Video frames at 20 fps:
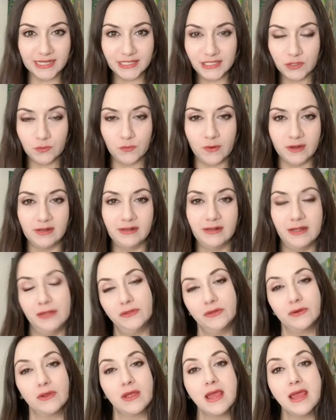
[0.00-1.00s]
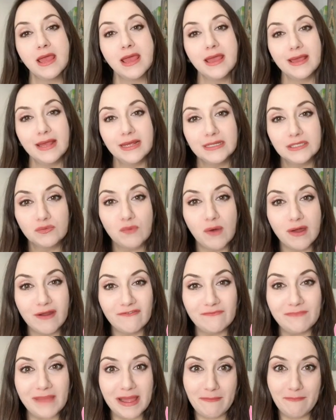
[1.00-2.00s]
to one another, it's one
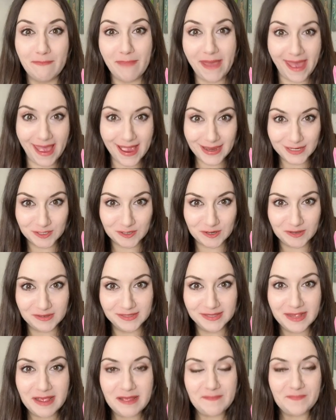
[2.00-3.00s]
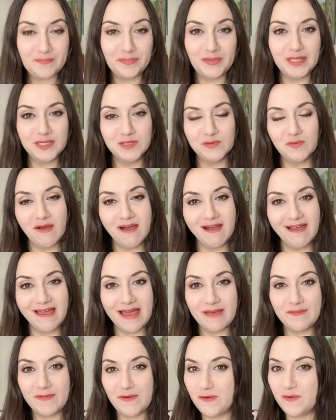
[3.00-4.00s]
of my passions. That's why
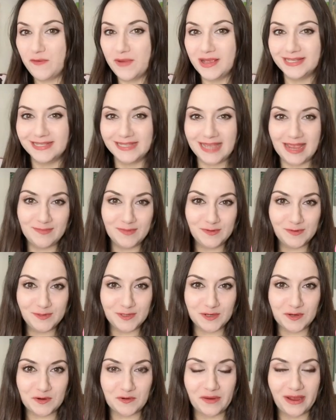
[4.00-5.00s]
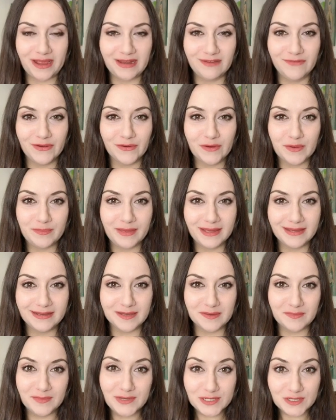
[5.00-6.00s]
I'm always able to create very big
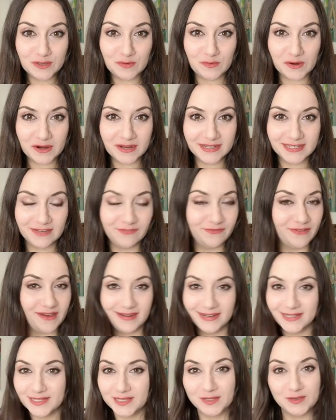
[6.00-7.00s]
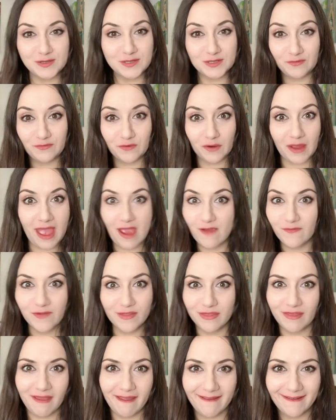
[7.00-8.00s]
commission works and find a solution for
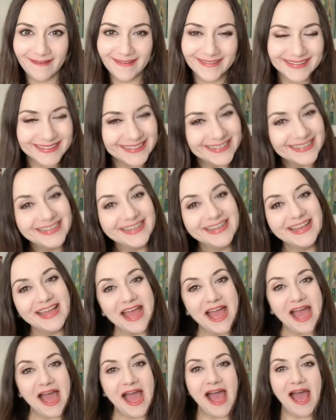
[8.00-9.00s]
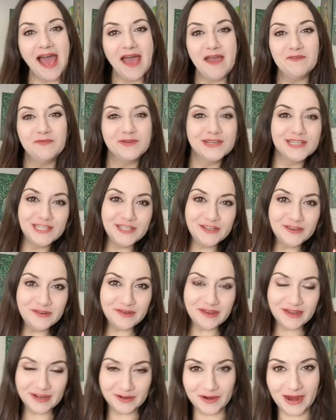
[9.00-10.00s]
everything. I wish you
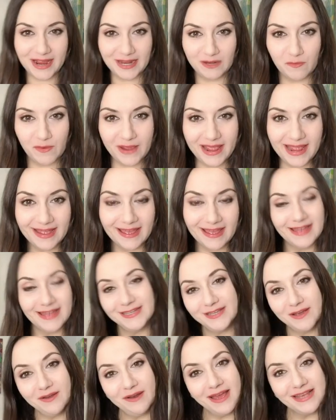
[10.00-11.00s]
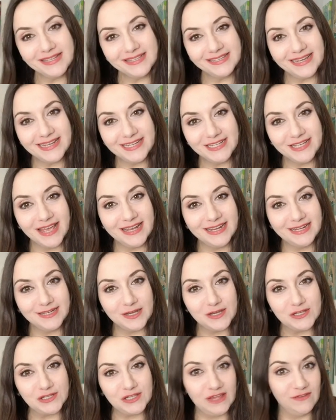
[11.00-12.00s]
a great week, don't hesitate to get in
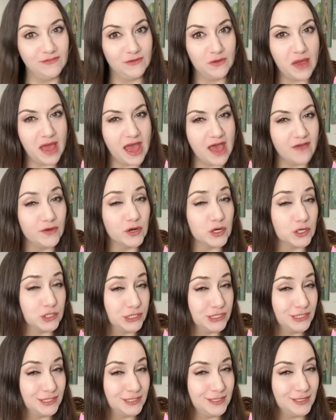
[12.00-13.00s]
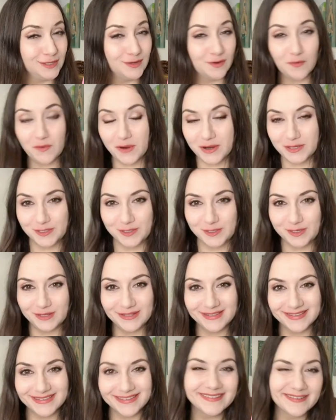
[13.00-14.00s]
touch if you have artistic
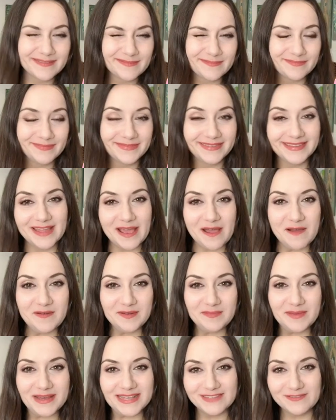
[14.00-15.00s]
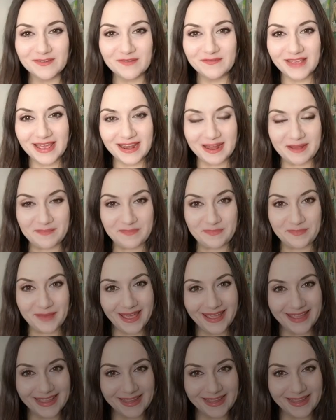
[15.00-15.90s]
questions. All the best from Vienna. Bye.